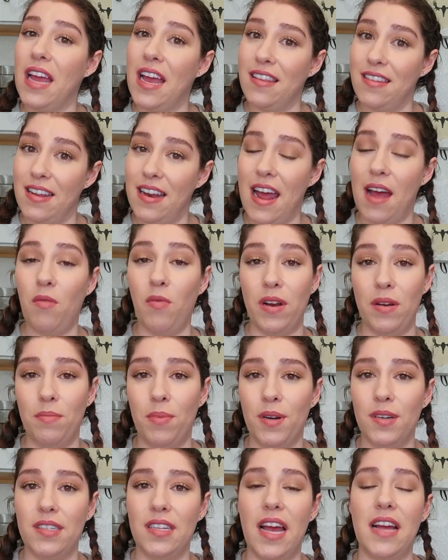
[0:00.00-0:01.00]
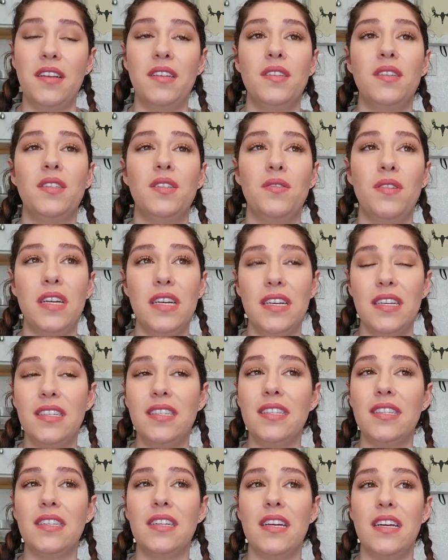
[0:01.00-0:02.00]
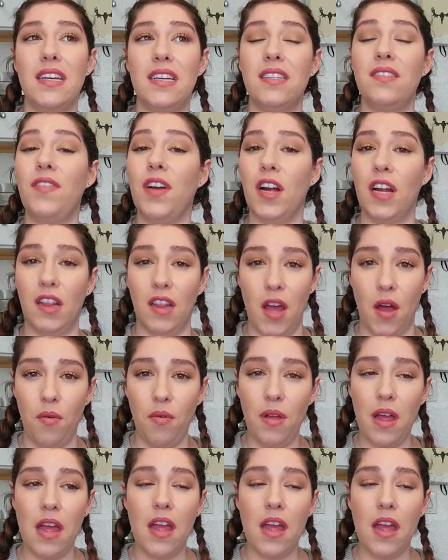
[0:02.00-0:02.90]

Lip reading: has it at 1%. So his is very low.